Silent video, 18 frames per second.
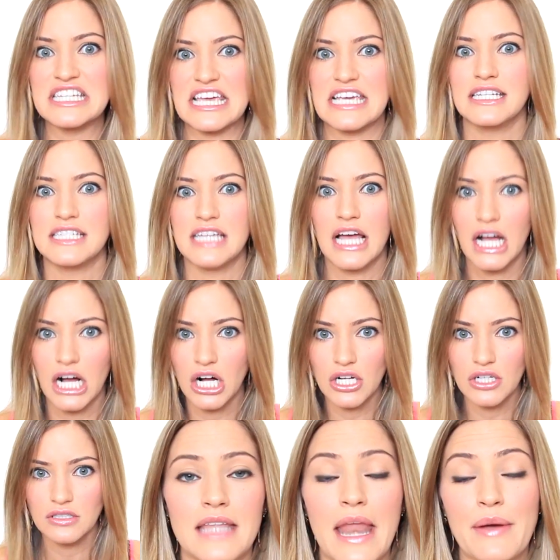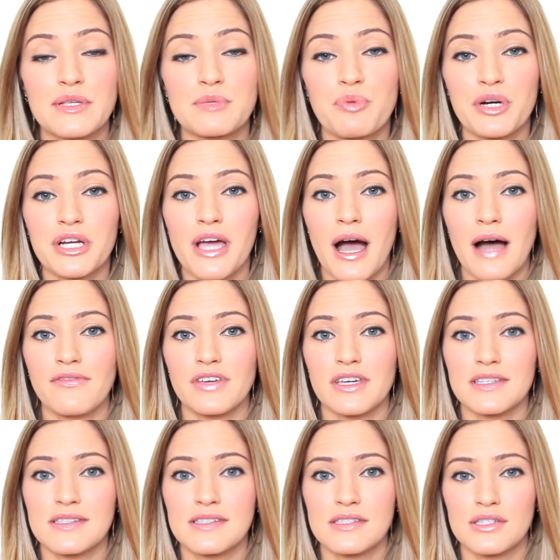detail. Now it's pretty
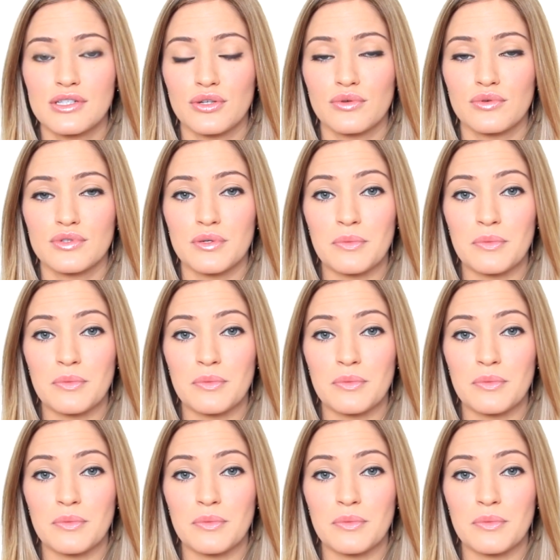obvious to,